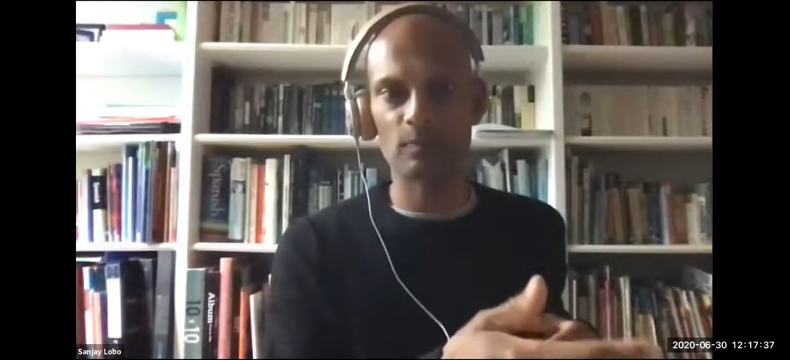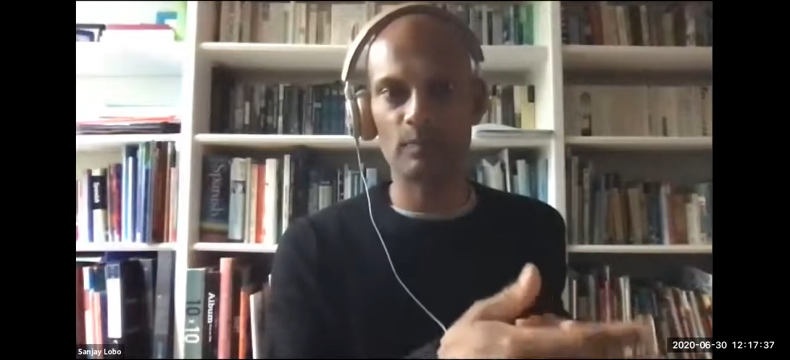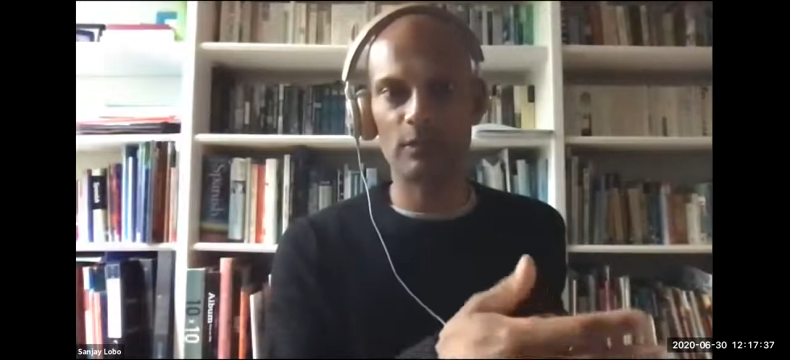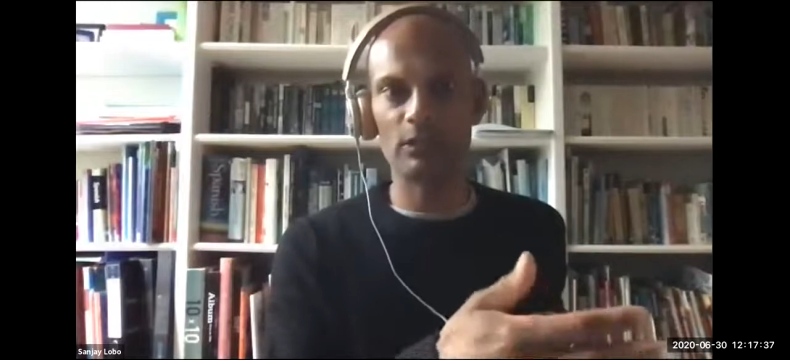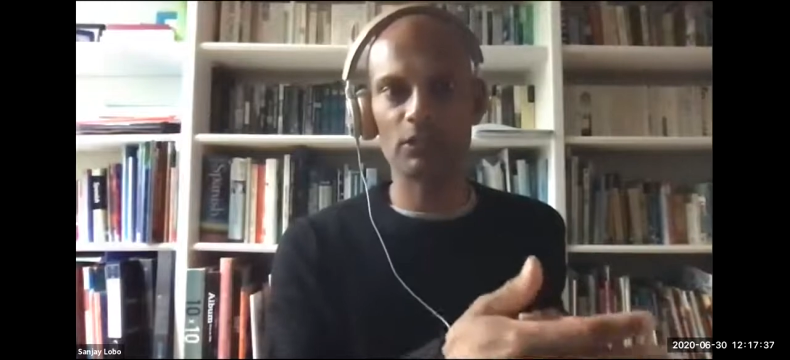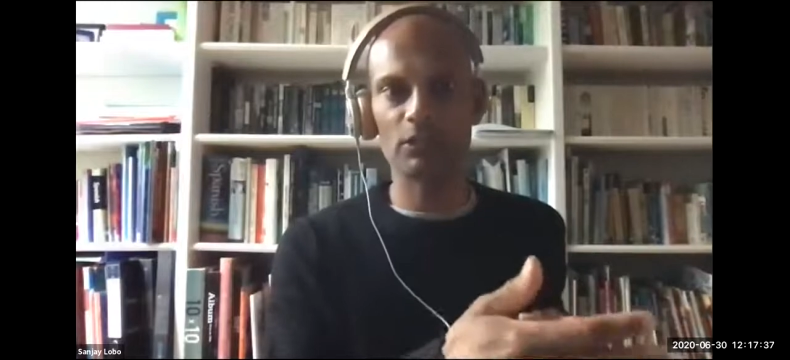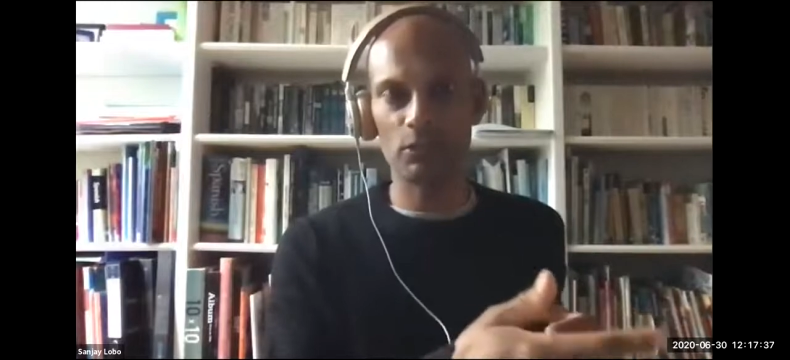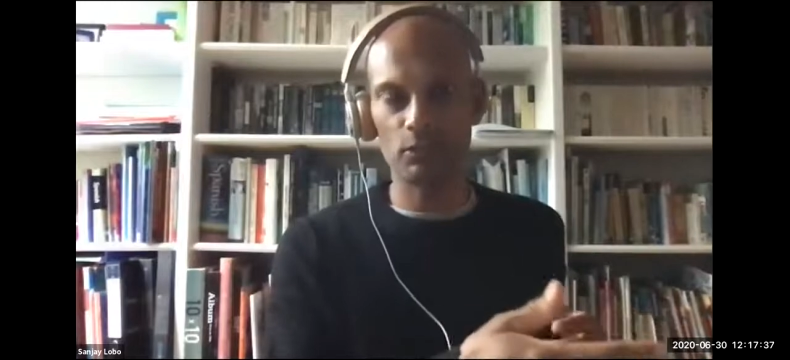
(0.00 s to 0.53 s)
But
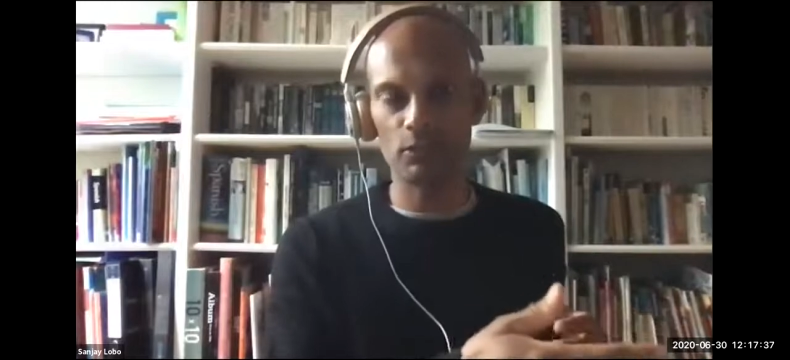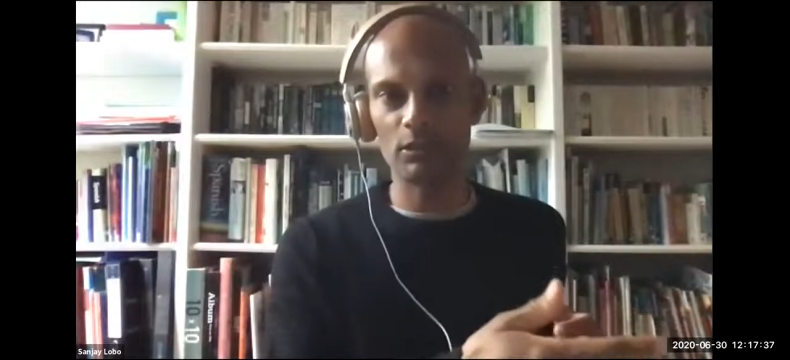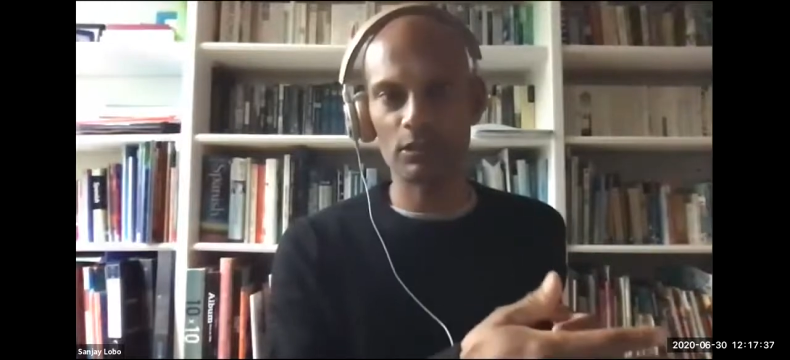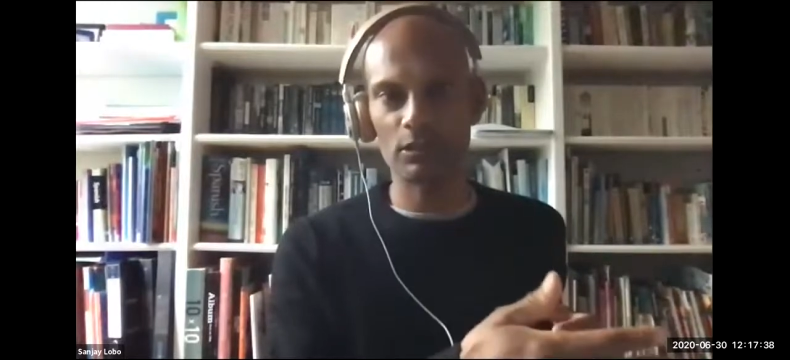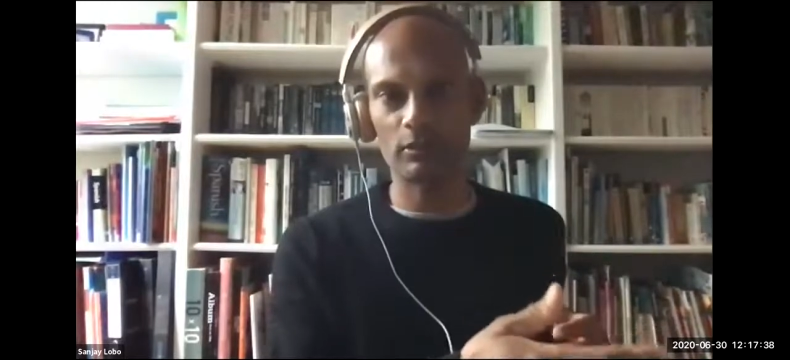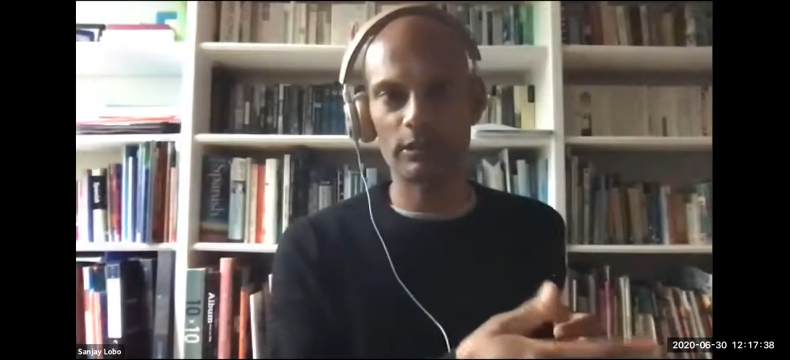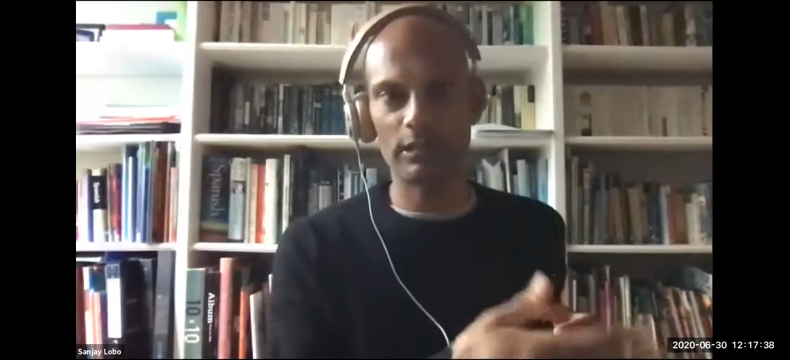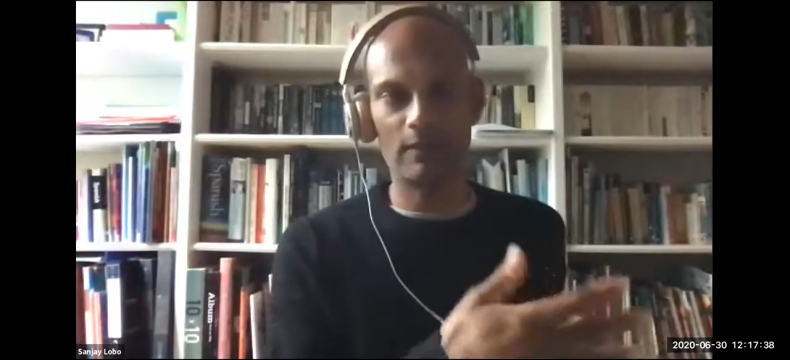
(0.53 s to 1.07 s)
as soon as
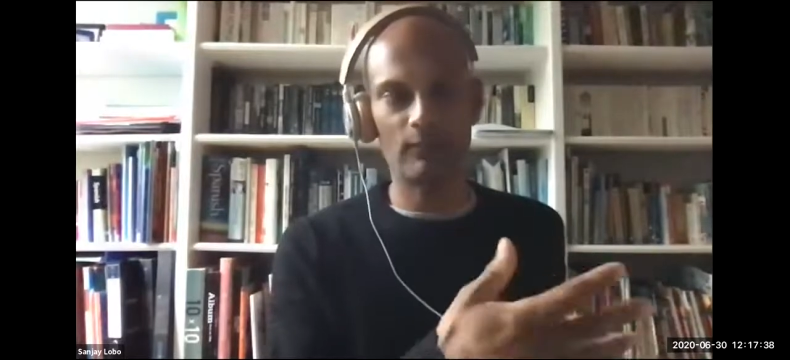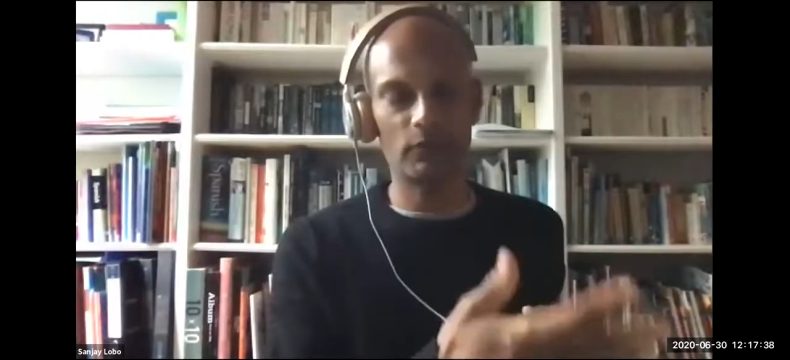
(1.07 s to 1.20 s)
lockdown